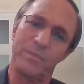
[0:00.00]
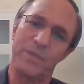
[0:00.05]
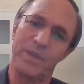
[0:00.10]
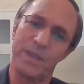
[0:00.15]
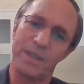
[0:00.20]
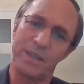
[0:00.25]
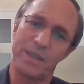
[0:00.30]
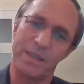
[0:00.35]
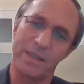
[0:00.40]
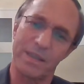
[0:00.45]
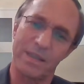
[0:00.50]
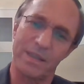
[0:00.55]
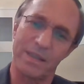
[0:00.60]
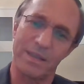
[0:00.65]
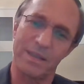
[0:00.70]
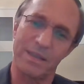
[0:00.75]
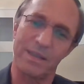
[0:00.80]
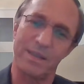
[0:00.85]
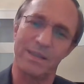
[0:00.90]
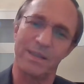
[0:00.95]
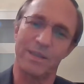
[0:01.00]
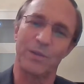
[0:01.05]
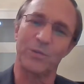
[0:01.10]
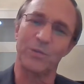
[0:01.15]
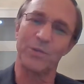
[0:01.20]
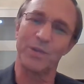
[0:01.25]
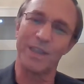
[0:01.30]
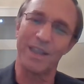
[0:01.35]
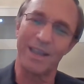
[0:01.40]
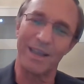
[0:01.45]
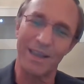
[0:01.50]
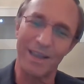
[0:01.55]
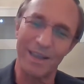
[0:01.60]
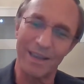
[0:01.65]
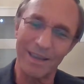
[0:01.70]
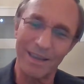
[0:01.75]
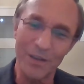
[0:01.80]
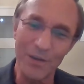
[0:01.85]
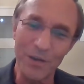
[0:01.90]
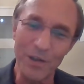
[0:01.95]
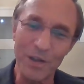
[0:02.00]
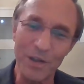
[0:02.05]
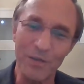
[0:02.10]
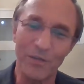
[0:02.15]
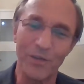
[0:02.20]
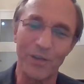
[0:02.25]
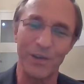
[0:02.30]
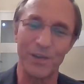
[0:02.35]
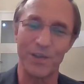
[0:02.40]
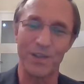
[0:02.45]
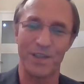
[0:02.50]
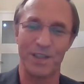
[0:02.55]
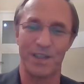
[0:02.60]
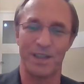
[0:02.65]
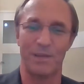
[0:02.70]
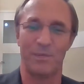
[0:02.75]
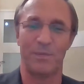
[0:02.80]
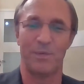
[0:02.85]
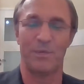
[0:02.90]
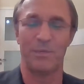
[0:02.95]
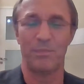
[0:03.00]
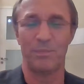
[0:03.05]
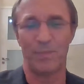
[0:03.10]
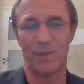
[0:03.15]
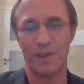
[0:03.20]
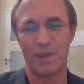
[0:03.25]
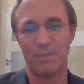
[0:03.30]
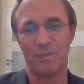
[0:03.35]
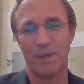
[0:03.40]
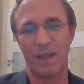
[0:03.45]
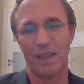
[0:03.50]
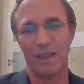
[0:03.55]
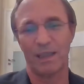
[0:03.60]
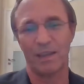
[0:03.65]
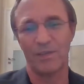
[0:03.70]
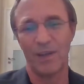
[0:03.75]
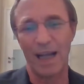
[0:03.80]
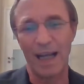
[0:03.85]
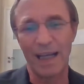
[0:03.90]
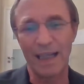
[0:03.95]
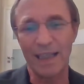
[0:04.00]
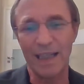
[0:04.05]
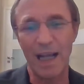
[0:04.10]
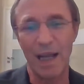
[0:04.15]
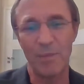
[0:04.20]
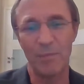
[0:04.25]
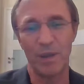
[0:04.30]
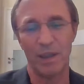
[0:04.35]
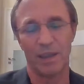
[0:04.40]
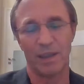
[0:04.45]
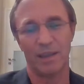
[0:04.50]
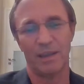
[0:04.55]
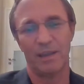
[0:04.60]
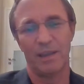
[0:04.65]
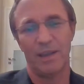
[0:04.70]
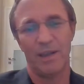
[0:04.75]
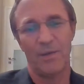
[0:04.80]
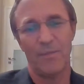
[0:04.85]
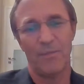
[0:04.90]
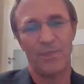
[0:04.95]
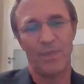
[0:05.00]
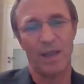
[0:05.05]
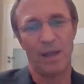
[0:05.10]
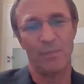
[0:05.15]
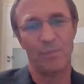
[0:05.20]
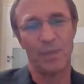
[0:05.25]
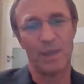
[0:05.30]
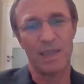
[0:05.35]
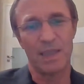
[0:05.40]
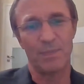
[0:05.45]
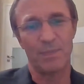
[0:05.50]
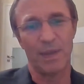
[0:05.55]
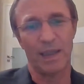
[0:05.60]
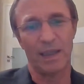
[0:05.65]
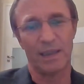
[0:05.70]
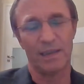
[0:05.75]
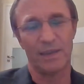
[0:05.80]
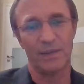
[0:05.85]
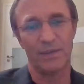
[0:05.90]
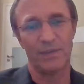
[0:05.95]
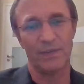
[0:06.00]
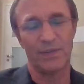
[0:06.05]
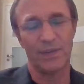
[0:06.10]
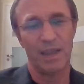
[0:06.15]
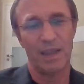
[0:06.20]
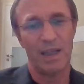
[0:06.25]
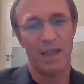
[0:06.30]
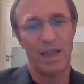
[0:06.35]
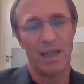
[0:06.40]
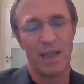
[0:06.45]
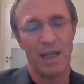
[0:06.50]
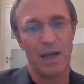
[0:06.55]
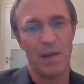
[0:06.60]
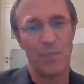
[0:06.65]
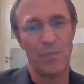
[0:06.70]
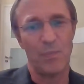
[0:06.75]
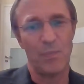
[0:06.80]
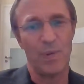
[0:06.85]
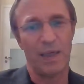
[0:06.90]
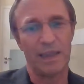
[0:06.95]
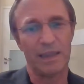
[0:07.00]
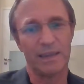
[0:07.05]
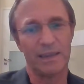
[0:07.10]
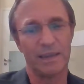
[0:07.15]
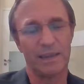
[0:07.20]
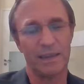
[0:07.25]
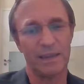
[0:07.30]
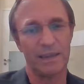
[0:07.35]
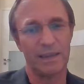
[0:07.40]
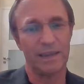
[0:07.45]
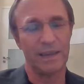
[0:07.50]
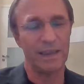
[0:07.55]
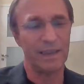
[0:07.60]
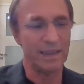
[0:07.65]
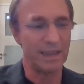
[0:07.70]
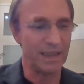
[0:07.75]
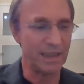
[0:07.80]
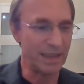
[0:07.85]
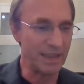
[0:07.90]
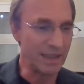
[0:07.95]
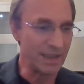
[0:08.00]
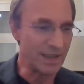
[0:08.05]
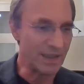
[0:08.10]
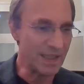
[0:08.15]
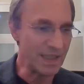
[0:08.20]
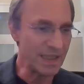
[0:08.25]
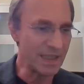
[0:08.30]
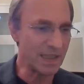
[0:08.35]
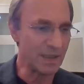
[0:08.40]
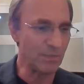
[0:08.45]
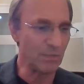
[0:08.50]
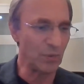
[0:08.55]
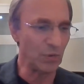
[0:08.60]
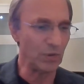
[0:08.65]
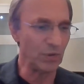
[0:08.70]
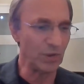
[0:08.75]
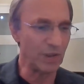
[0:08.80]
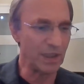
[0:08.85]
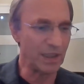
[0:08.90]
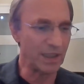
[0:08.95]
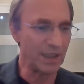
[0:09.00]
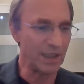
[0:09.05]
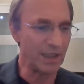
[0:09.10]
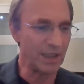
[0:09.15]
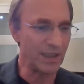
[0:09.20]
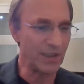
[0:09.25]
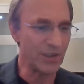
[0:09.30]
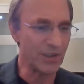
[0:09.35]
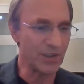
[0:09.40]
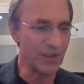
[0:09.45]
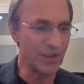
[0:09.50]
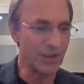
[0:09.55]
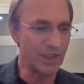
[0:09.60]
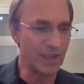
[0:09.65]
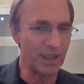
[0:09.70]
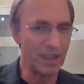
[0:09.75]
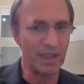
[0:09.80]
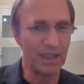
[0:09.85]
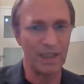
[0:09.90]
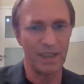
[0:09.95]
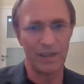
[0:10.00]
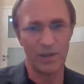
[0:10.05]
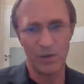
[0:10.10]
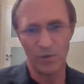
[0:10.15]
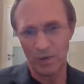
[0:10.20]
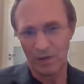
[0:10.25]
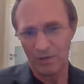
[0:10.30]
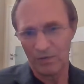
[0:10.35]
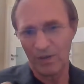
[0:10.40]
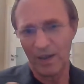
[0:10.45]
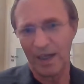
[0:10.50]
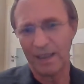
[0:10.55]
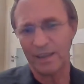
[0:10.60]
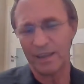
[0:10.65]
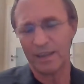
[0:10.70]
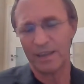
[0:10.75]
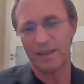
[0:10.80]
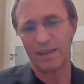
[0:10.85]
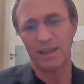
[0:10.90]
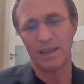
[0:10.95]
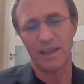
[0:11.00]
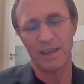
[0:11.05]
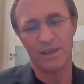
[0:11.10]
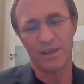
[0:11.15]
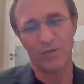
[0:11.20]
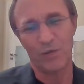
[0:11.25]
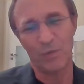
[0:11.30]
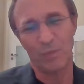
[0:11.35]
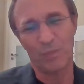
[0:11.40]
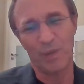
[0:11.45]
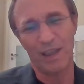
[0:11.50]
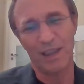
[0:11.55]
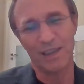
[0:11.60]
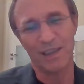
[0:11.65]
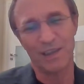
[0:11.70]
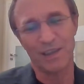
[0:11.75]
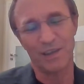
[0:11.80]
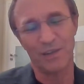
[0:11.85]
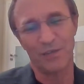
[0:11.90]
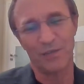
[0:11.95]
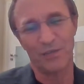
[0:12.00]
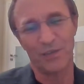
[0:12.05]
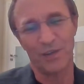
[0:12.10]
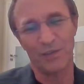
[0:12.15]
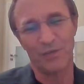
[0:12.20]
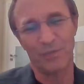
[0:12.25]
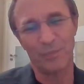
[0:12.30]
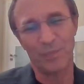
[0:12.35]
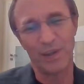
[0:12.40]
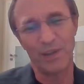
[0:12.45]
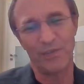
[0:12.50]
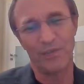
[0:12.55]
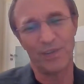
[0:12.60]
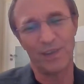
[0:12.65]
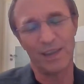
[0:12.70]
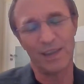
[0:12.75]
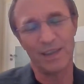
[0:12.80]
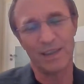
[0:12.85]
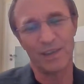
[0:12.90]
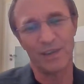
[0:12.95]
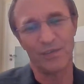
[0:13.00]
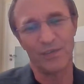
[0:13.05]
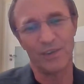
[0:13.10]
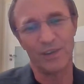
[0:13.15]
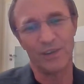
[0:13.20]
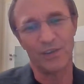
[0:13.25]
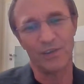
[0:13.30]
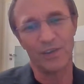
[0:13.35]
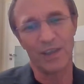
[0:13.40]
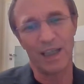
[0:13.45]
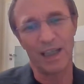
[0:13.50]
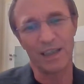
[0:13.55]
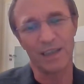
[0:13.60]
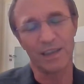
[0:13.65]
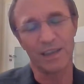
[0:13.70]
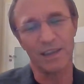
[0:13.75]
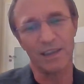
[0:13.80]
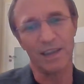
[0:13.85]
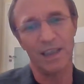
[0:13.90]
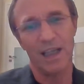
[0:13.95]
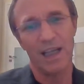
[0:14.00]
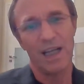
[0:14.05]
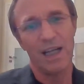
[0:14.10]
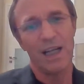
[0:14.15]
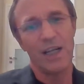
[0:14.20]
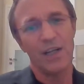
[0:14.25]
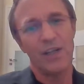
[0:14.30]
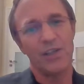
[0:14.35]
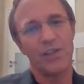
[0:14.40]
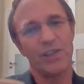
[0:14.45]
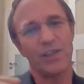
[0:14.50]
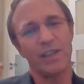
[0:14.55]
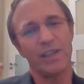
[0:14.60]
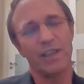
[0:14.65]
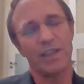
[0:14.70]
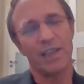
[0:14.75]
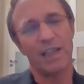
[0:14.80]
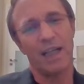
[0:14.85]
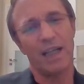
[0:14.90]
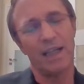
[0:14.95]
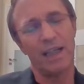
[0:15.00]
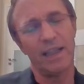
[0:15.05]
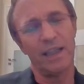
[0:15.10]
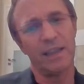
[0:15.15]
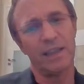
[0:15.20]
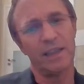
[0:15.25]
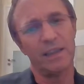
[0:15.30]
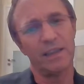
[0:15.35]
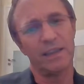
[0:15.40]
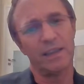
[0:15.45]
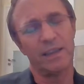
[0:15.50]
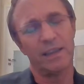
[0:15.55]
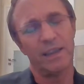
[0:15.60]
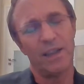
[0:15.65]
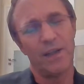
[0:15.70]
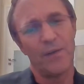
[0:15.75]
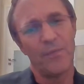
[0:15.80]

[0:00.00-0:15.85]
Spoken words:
this, so to say, university perspective, academic perspective. But in this book, she, and you will find it in this few pages of preface, of introduction, she decided